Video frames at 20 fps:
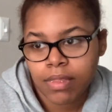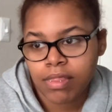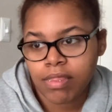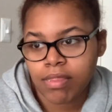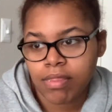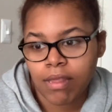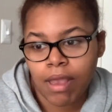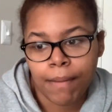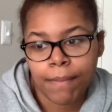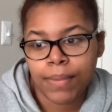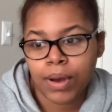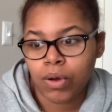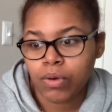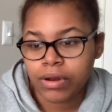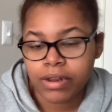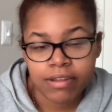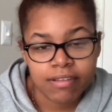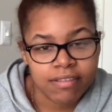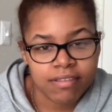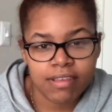a
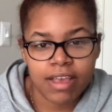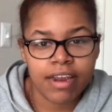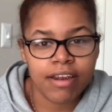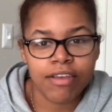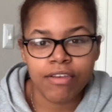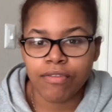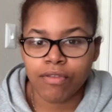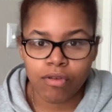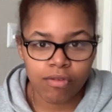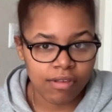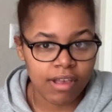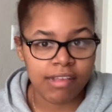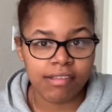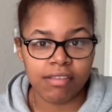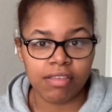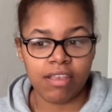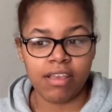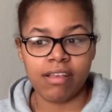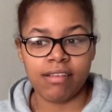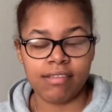bonus, any of those kinds of
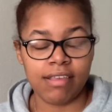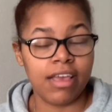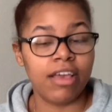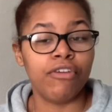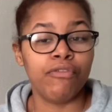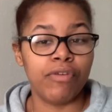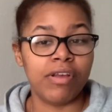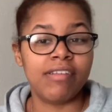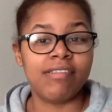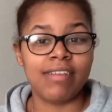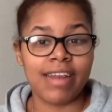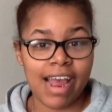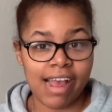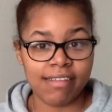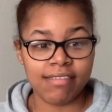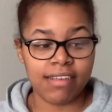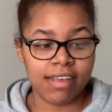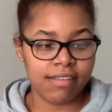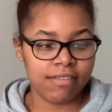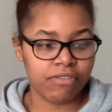things. Increase in
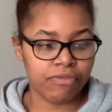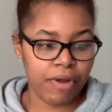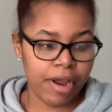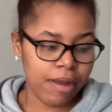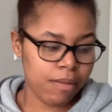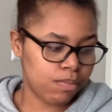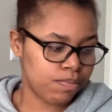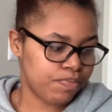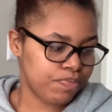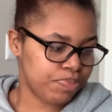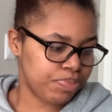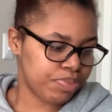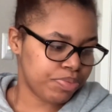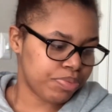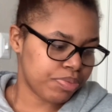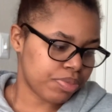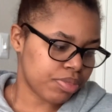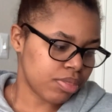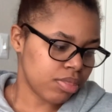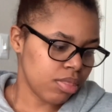assets, right?
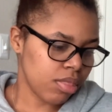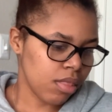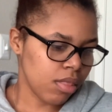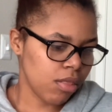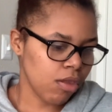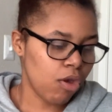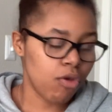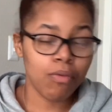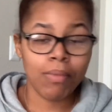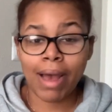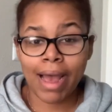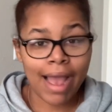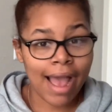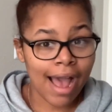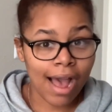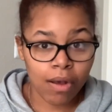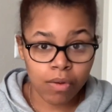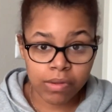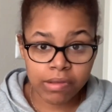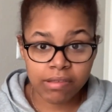You buy a
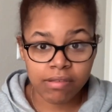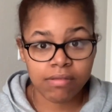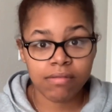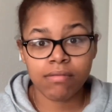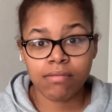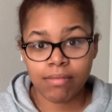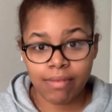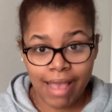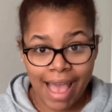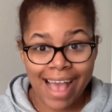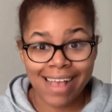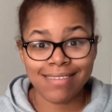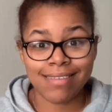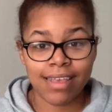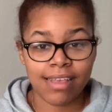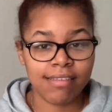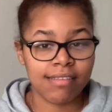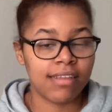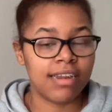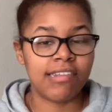house,
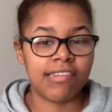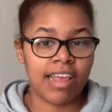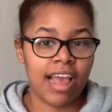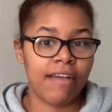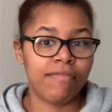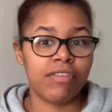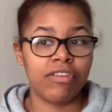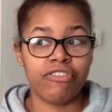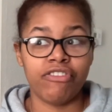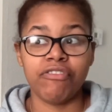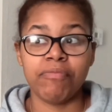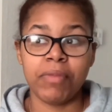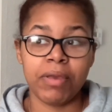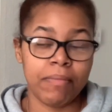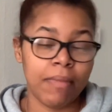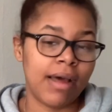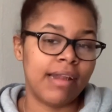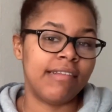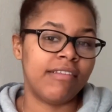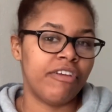assets. It doesn't have to just be
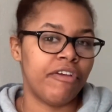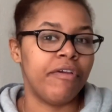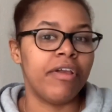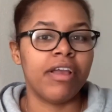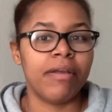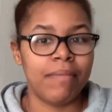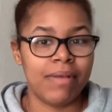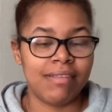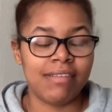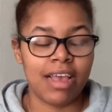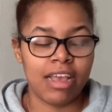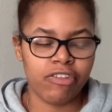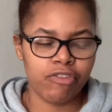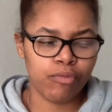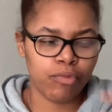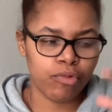monetary, it can be tangible.